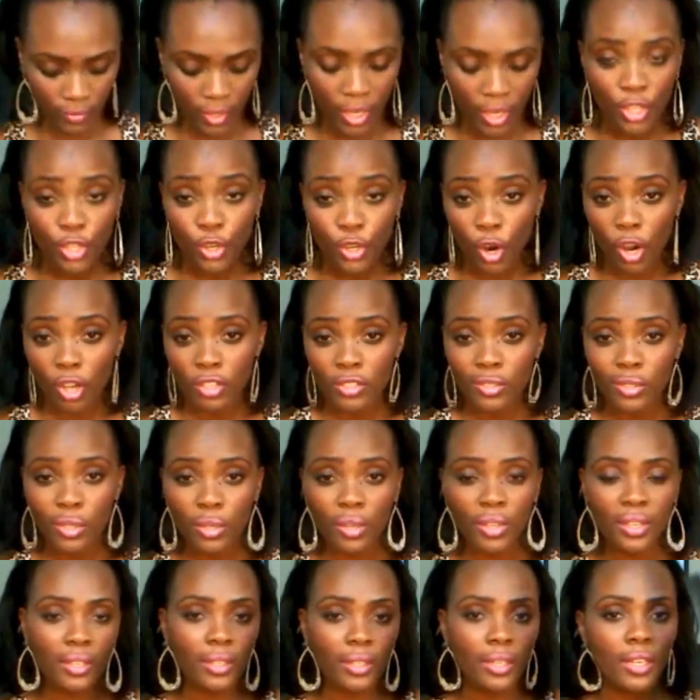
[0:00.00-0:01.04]
You're also
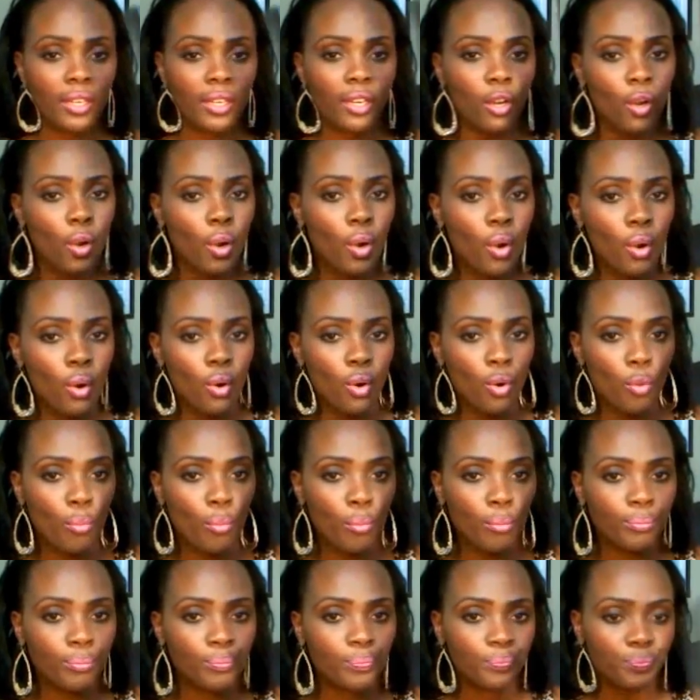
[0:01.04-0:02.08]
gonna need a
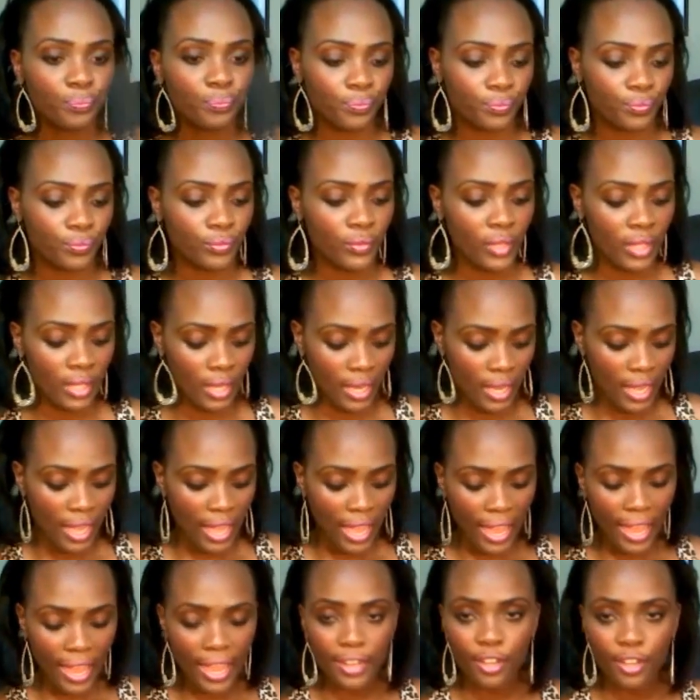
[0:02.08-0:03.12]
comb,
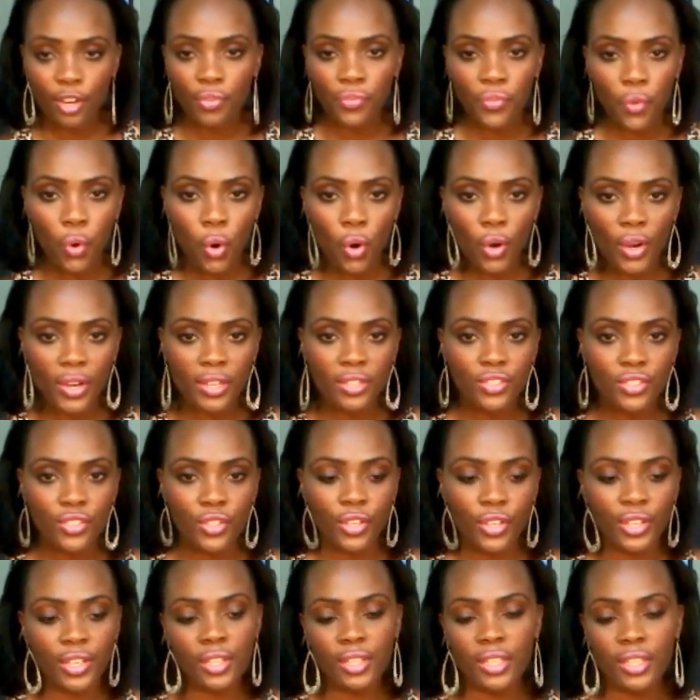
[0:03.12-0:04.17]
and of course you're
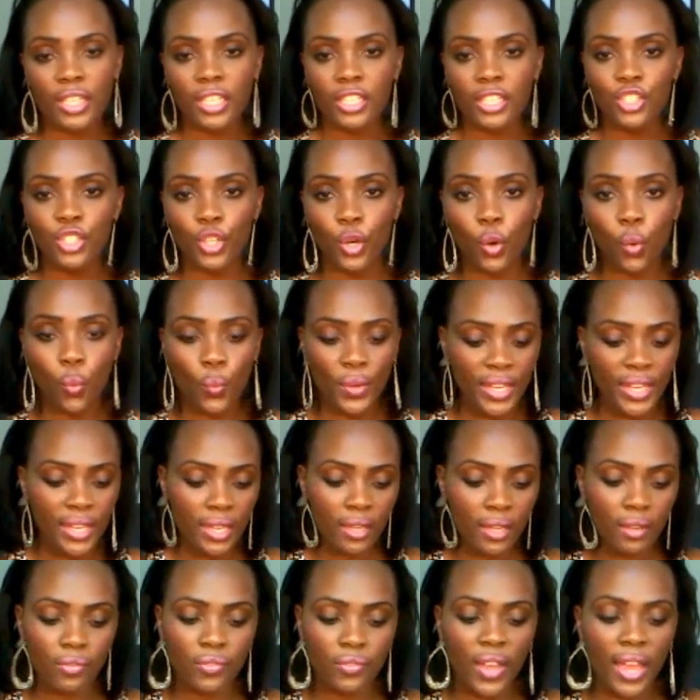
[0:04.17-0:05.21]
gonna need your
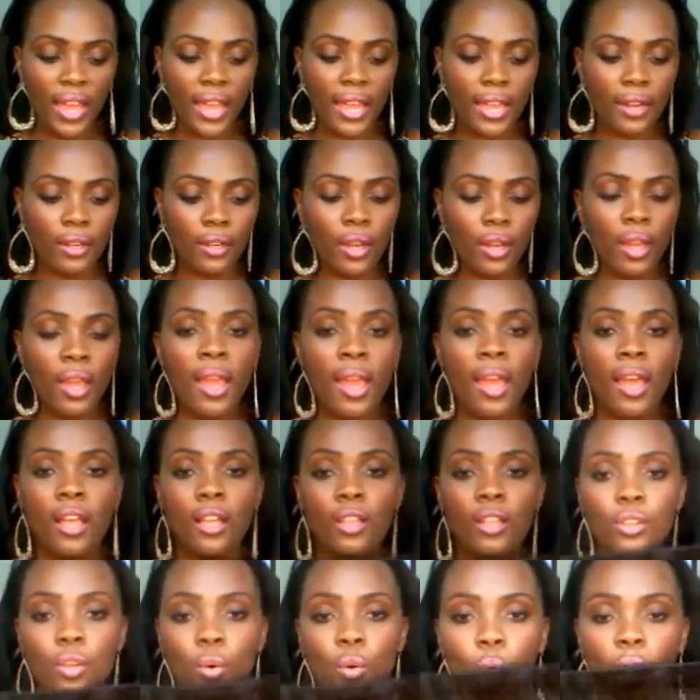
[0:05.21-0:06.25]
weave. And
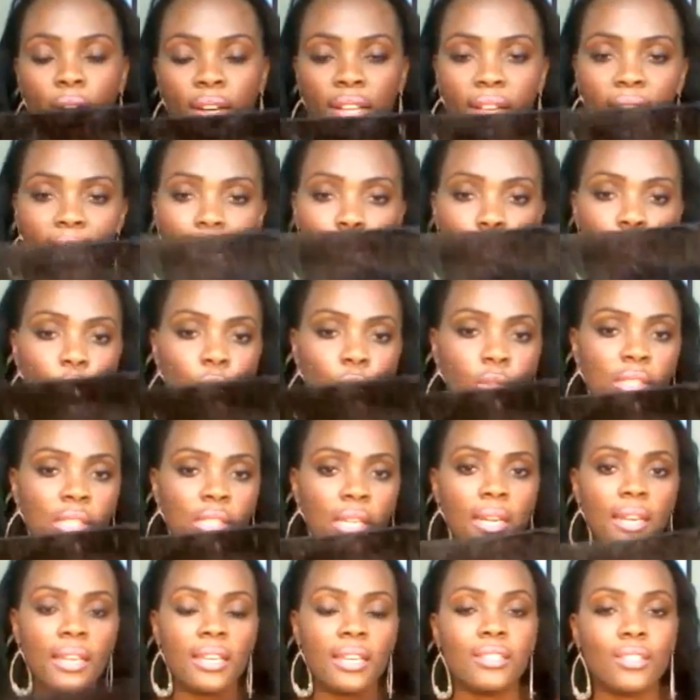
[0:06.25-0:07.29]
the one that I'm using
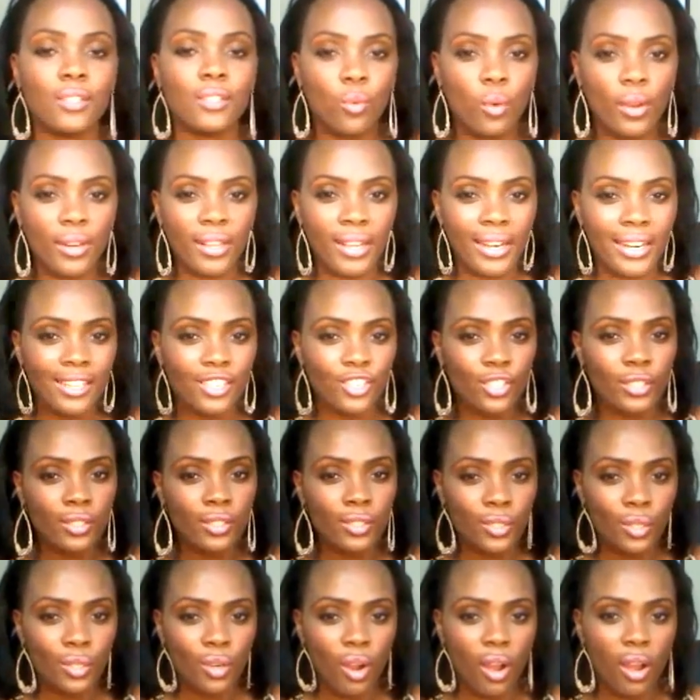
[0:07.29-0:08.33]
is the one that I just
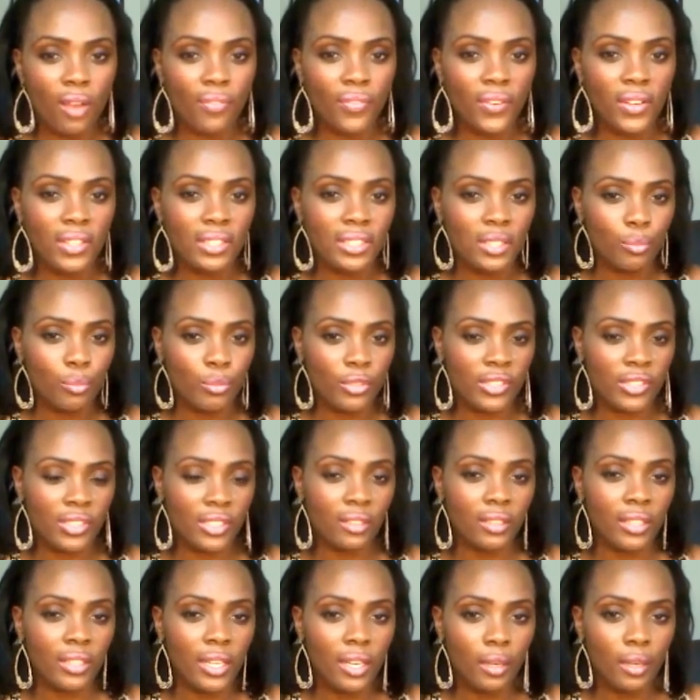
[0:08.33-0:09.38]
took off, and it's a
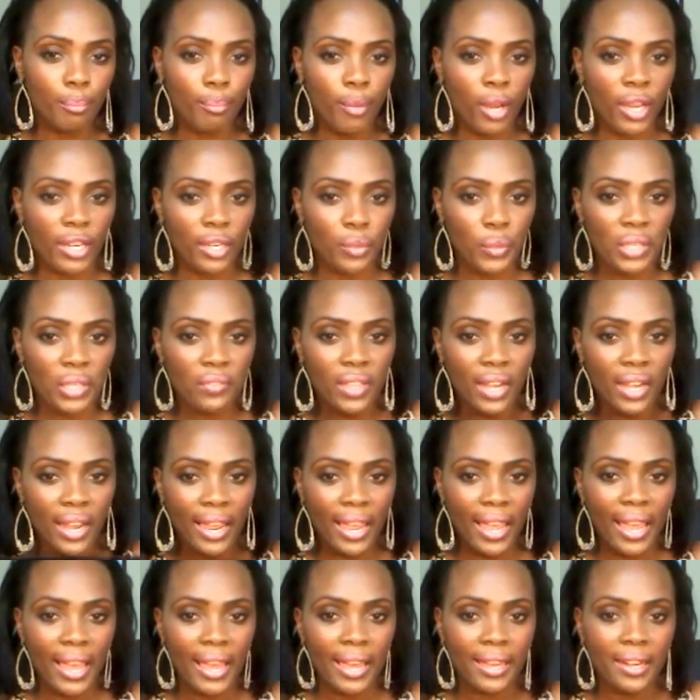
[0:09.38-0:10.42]
Brazilian body weave that I
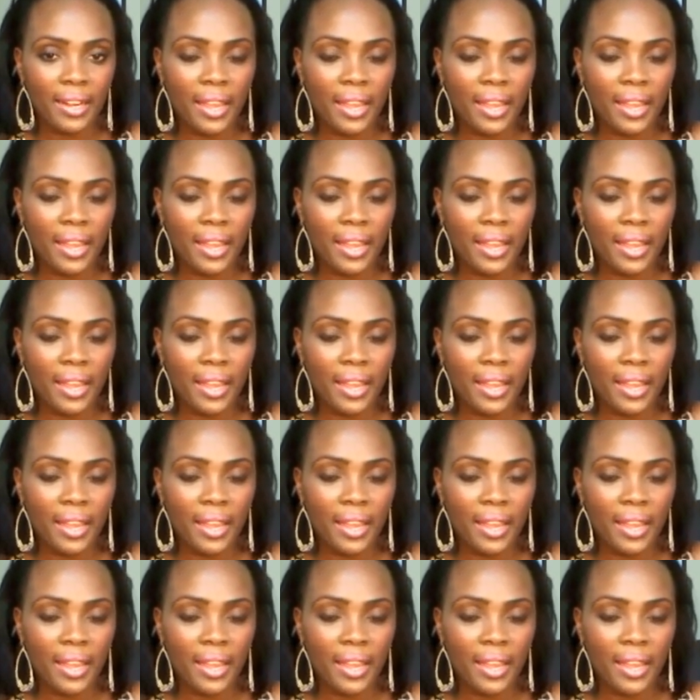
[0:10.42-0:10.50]
had.